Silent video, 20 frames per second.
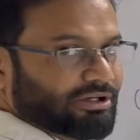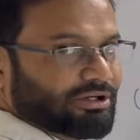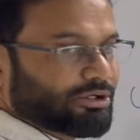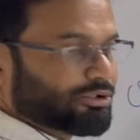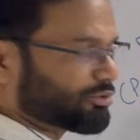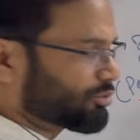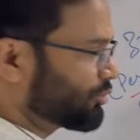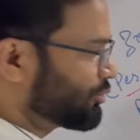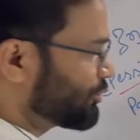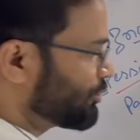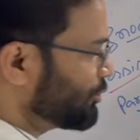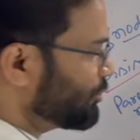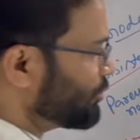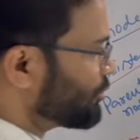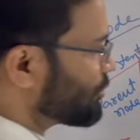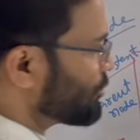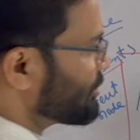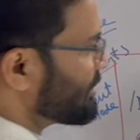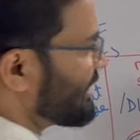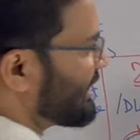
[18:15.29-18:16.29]
So due
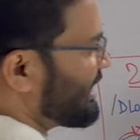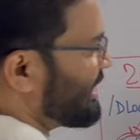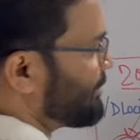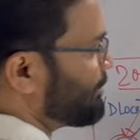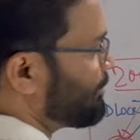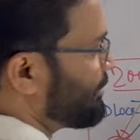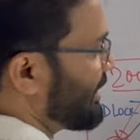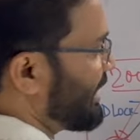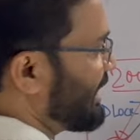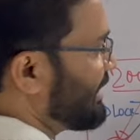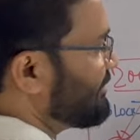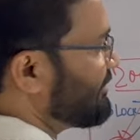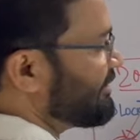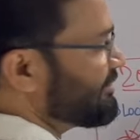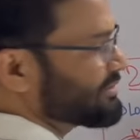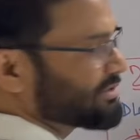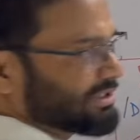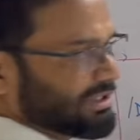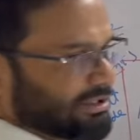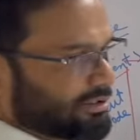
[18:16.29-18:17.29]
to the
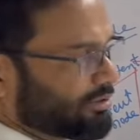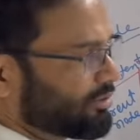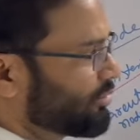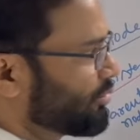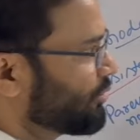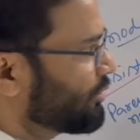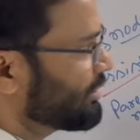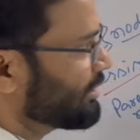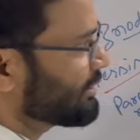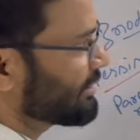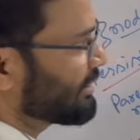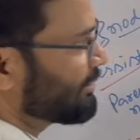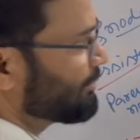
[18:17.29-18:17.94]
inferior Z node, the